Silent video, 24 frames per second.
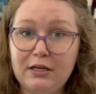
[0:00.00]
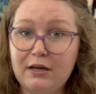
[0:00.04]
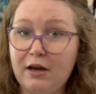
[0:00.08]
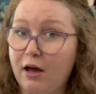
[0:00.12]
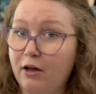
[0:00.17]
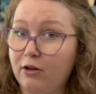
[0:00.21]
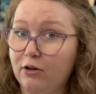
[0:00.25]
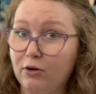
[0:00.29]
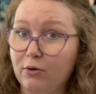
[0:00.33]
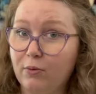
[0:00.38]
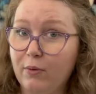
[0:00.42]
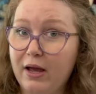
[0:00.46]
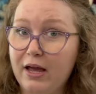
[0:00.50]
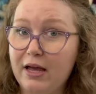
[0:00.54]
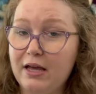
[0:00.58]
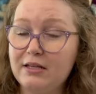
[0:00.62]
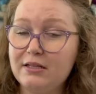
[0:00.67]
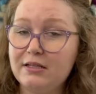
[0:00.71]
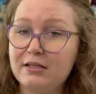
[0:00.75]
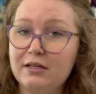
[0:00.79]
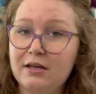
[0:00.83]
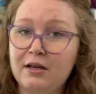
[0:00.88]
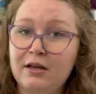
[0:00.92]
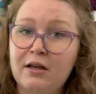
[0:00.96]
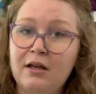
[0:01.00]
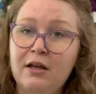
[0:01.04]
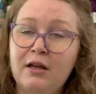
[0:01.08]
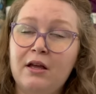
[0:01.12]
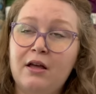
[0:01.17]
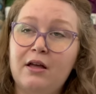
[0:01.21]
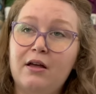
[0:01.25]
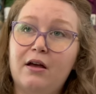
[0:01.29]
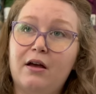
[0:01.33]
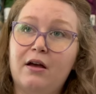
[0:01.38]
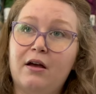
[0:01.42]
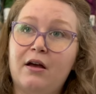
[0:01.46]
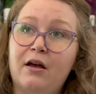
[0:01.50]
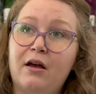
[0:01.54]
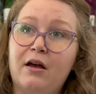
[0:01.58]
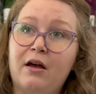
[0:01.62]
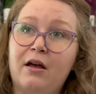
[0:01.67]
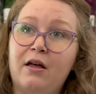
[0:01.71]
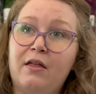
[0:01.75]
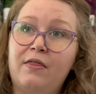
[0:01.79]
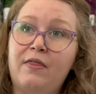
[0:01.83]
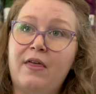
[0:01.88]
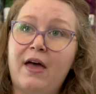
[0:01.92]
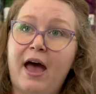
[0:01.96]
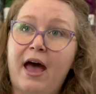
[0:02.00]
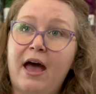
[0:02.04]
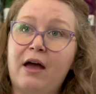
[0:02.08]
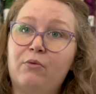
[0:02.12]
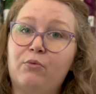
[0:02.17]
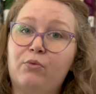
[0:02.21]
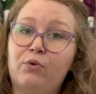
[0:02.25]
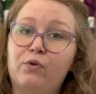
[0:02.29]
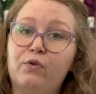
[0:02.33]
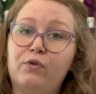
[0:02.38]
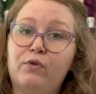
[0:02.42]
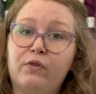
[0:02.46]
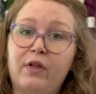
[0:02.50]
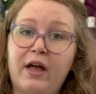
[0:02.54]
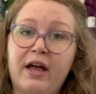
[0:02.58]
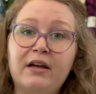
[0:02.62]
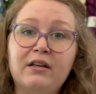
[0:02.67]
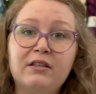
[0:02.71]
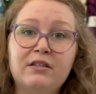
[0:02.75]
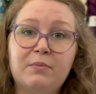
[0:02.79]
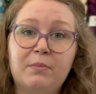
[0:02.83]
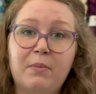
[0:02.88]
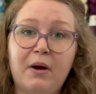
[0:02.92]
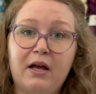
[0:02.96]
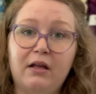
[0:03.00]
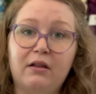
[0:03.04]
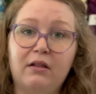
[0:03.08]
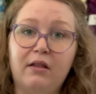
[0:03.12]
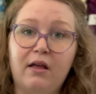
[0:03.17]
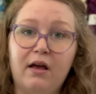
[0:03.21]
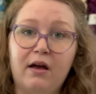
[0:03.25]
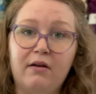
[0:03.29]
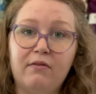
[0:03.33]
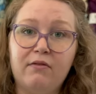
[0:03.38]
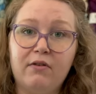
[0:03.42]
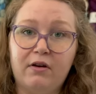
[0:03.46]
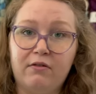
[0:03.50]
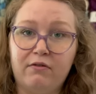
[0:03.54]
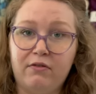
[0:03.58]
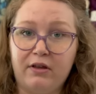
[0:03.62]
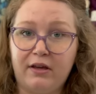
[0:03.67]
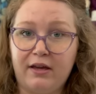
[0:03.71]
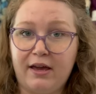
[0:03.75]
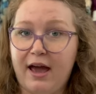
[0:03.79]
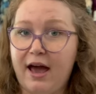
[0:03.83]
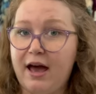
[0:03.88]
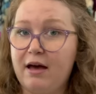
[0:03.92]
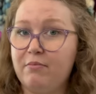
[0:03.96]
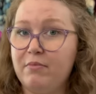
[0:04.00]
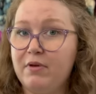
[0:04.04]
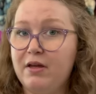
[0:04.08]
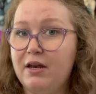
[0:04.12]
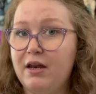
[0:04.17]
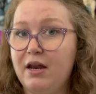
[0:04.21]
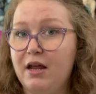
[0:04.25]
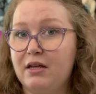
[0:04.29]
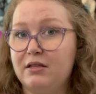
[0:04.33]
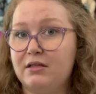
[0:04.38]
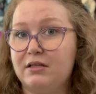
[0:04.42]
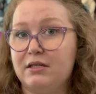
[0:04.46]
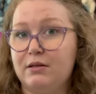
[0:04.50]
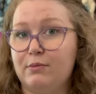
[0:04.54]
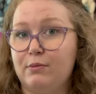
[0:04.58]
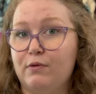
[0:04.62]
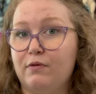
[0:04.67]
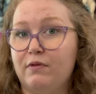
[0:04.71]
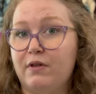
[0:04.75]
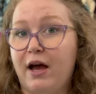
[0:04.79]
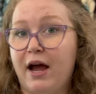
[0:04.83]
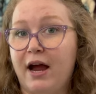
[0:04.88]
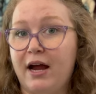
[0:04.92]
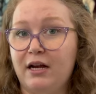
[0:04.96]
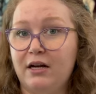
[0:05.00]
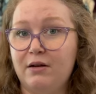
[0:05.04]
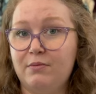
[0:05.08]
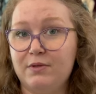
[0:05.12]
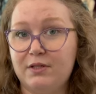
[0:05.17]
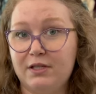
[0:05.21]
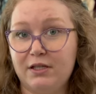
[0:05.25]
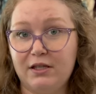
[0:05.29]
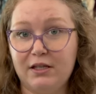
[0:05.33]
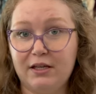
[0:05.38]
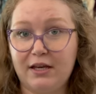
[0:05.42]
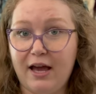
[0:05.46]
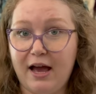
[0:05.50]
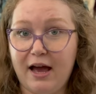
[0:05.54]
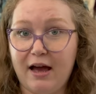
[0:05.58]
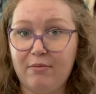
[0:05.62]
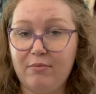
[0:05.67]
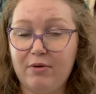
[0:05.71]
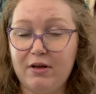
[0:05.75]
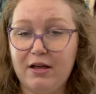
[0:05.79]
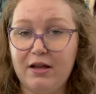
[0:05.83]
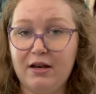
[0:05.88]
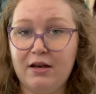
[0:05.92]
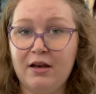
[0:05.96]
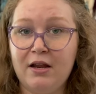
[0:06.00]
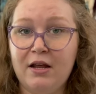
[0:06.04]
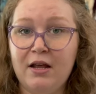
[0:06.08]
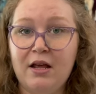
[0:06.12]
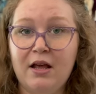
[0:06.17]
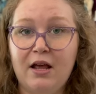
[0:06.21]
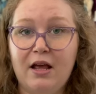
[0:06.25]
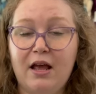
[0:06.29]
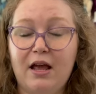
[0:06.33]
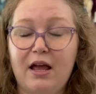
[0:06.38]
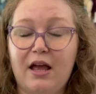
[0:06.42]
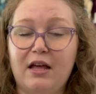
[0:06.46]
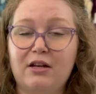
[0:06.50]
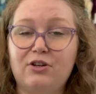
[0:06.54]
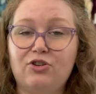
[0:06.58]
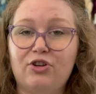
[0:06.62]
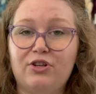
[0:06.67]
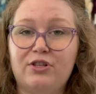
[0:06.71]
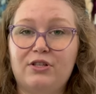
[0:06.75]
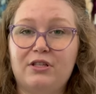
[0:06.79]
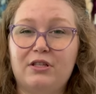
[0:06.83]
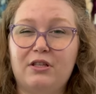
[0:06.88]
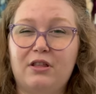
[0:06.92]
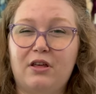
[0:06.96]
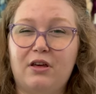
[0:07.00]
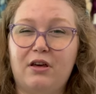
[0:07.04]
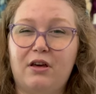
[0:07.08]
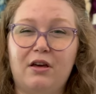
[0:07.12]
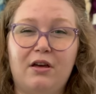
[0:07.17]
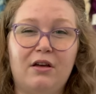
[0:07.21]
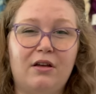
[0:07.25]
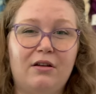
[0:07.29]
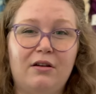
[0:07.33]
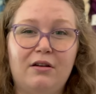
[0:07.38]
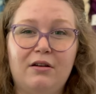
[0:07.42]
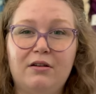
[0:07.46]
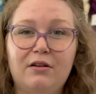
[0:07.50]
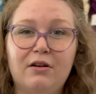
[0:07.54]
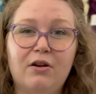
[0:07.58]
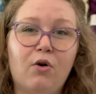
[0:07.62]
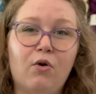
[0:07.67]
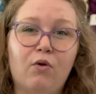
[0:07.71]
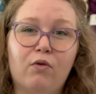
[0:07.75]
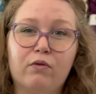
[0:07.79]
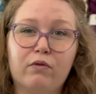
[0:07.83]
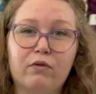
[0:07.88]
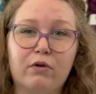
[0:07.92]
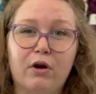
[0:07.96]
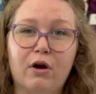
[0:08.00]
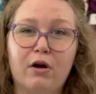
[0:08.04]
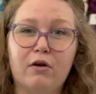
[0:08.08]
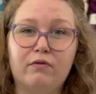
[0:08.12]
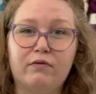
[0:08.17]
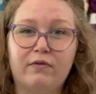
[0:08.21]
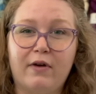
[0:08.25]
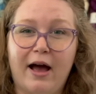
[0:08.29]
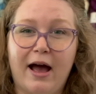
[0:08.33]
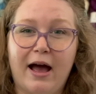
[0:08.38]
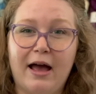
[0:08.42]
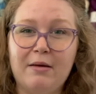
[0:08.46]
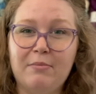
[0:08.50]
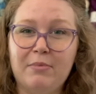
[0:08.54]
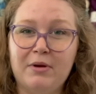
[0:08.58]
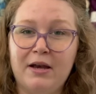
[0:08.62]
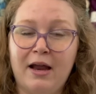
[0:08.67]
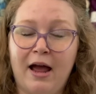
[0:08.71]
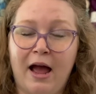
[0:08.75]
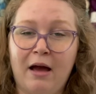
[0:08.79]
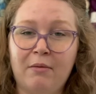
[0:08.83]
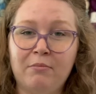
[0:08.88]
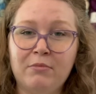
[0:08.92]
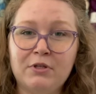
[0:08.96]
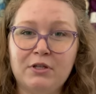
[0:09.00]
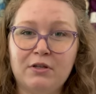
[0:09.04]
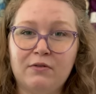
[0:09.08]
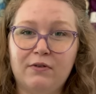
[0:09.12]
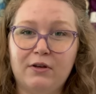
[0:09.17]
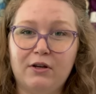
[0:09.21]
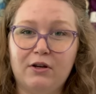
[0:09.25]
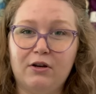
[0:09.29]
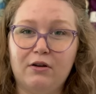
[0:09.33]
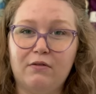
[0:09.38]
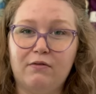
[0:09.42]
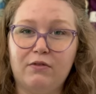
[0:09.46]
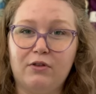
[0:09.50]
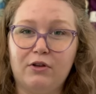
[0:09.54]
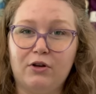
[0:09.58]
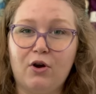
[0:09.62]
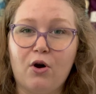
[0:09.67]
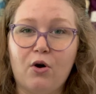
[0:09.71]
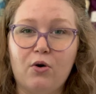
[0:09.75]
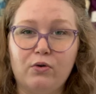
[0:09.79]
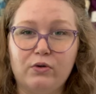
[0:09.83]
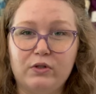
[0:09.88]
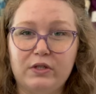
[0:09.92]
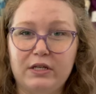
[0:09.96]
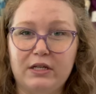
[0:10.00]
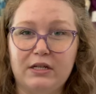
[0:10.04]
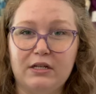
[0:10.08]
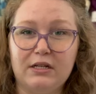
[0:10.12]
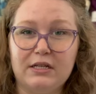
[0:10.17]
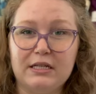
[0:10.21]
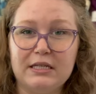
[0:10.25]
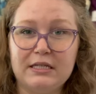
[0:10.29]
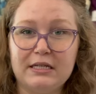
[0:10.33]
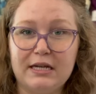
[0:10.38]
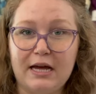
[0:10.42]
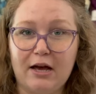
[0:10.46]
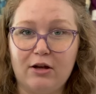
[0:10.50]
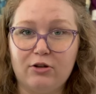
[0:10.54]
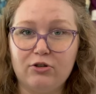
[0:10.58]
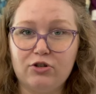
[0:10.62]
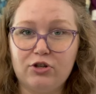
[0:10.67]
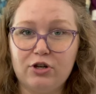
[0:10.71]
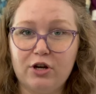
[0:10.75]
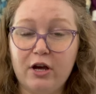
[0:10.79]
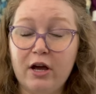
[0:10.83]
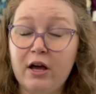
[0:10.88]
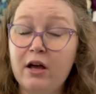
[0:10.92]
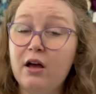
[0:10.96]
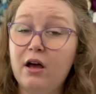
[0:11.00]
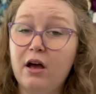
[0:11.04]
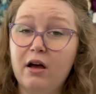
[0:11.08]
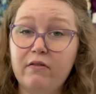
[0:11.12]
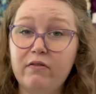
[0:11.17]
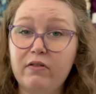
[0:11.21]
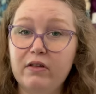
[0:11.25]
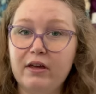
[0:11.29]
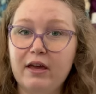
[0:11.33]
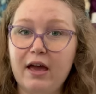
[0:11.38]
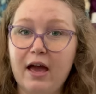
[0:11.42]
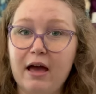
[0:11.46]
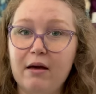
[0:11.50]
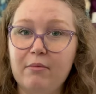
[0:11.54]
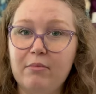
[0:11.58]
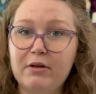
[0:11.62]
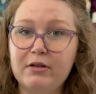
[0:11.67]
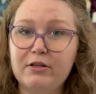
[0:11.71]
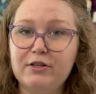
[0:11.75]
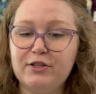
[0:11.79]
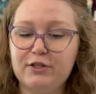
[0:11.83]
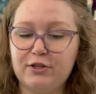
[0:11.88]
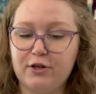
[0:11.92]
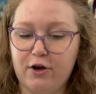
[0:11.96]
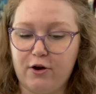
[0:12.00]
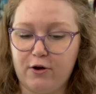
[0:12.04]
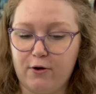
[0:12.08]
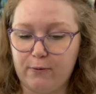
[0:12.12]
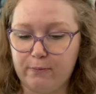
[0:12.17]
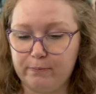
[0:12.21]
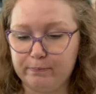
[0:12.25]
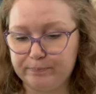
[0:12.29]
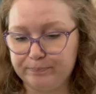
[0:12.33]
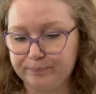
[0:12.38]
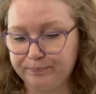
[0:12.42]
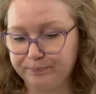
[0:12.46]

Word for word: colorways uh, that reflect my love of the cabin and some of the items in the cabin and just the overall vibe and atmosphere of the cozy nostalgia of the cabin. So